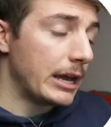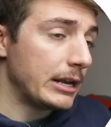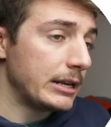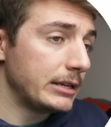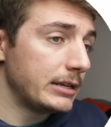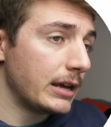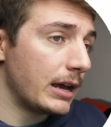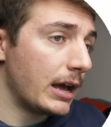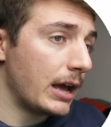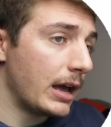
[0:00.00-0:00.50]

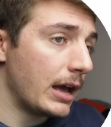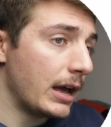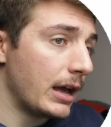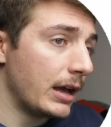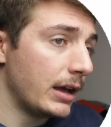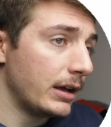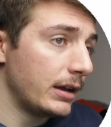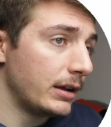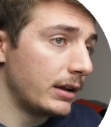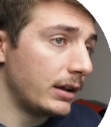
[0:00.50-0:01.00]
And
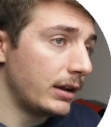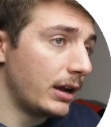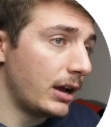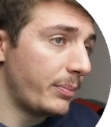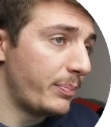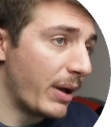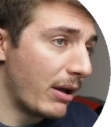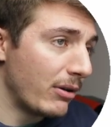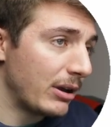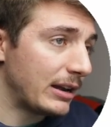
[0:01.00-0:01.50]

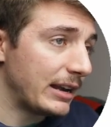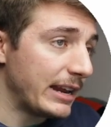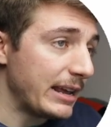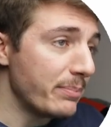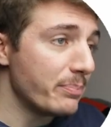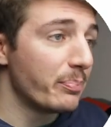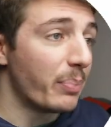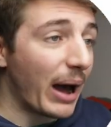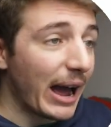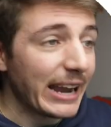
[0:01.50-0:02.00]
apparently,
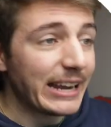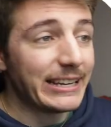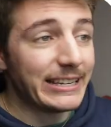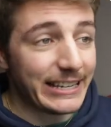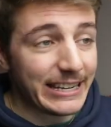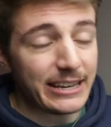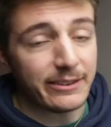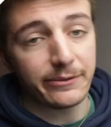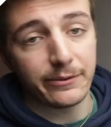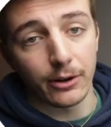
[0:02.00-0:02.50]
by
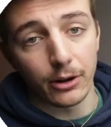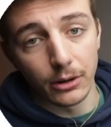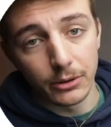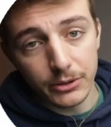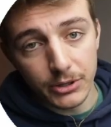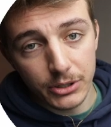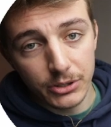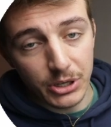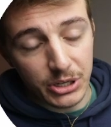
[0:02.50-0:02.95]
default,